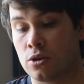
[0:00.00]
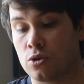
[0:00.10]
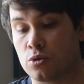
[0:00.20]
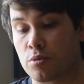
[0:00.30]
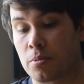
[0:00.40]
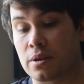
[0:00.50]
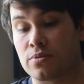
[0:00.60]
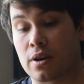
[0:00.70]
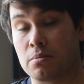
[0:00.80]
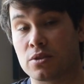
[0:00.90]
who's probably
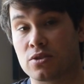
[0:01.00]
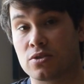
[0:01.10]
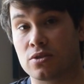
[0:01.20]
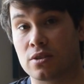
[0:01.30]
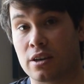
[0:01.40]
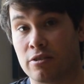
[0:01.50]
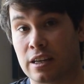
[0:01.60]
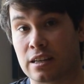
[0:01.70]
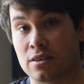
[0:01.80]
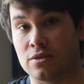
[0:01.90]
famous here in
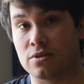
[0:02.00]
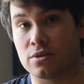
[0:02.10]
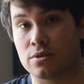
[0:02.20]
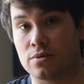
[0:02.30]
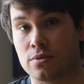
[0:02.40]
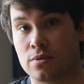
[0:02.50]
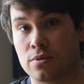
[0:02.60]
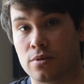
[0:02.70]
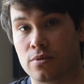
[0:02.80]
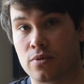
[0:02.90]
England
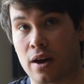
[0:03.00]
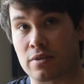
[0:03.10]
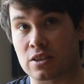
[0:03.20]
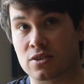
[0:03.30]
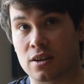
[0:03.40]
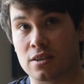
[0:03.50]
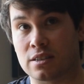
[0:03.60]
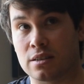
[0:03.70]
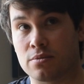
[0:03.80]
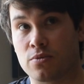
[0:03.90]
for having starred
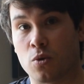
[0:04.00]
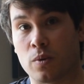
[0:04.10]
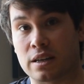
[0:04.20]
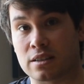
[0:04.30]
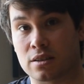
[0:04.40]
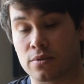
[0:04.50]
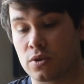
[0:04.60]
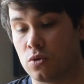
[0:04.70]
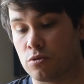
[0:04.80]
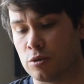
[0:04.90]
in 4 Weddings and a
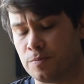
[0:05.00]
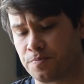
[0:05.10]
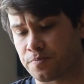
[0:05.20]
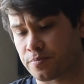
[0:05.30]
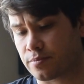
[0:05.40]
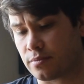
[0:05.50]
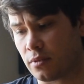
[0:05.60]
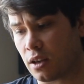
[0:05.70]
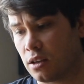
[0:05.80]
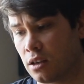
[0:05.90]
Funeral,
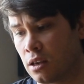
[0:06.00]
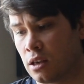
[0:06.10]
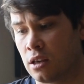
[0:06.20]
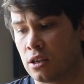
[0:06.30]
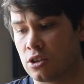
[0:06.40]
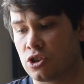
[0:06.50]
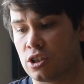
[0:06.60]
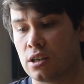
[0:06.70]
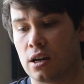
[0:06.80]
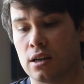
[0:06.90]

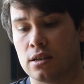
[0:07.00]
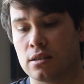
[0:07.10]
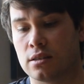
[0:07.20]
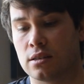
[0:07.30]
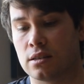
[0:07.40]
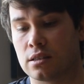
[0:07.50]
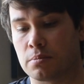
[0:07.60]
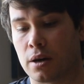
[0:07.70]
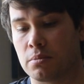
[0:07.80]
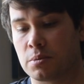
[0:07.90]
she is a
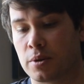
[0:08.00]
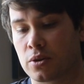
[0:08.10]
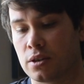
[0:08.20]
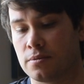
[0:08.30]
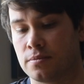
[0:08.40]
pipe smoker,